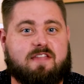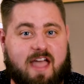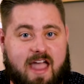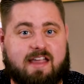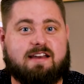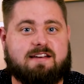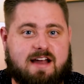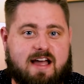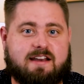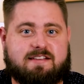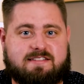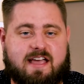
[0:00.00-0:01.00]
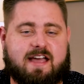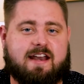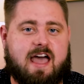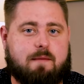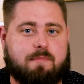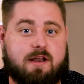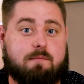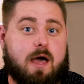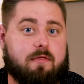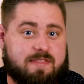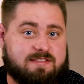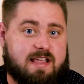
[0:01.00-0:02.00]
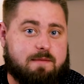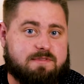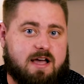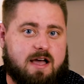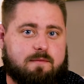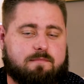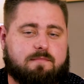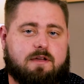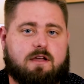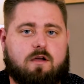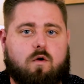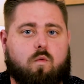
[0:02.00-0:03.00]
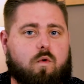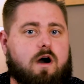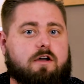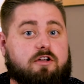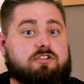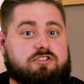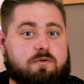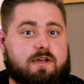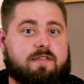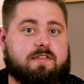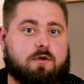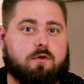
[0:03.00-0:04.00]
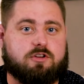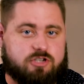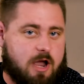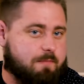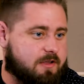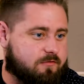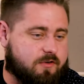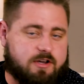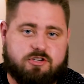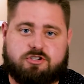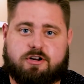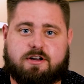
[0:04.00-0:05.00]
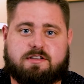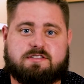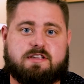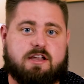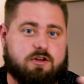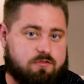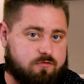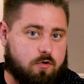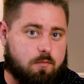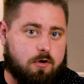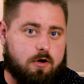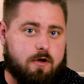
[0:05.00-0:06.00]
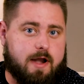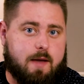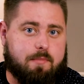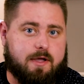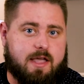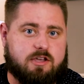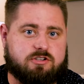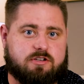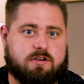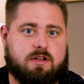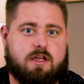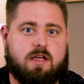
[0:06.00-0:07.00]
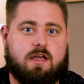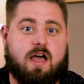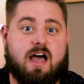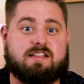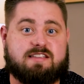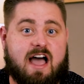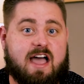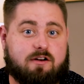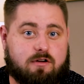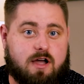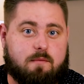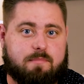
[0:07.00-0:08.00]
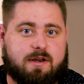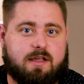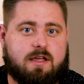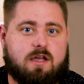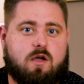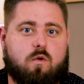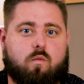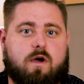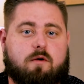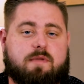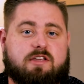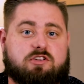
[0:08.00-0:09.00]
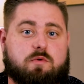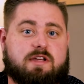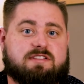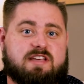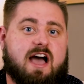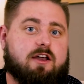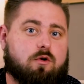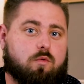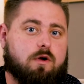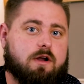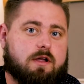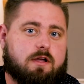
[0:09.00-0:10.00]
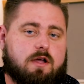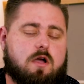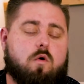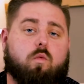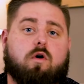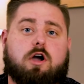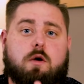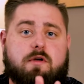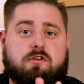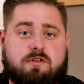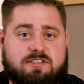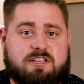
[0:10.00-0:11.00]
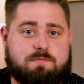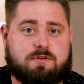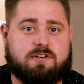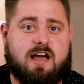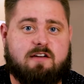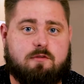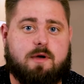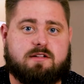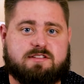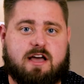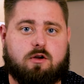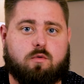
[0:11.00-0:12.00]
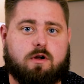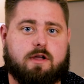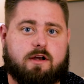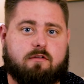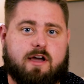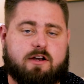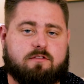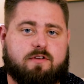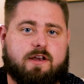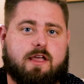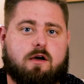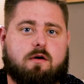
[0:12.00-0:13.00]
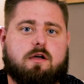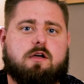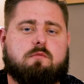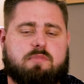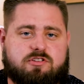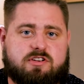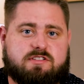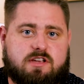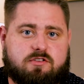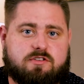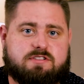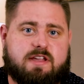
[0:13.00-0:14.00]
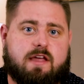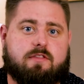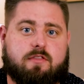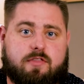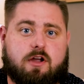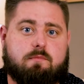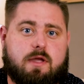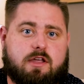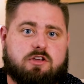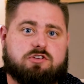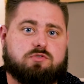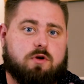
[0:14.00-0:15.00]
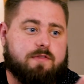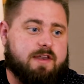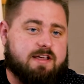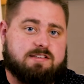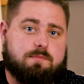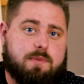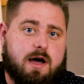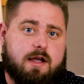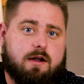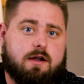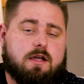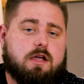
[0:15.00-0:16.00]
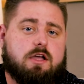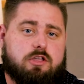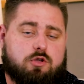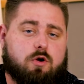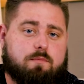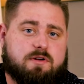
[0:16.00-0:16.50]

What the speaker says: 8, 9, and 10 happen about the same time. While you're doing your shopping for insurance and your formal loan application, a title company will be doing title work. We'll go into a deeper dive about title work in a later video, but just understand that they're making sure that as a buyer, you're